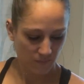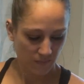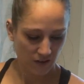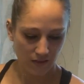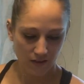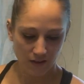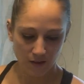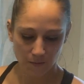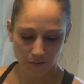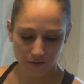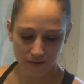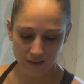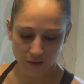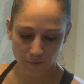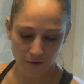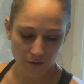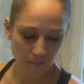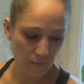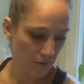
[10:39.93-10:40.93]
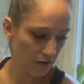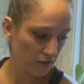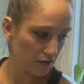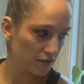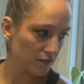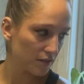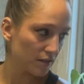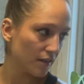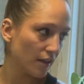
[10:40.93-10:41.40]
think once I put
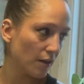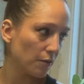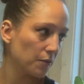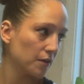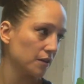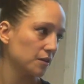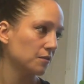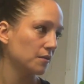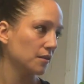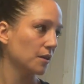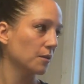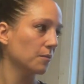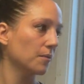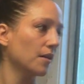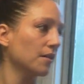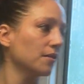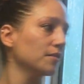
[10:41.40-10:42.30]
pressure, that worked really well,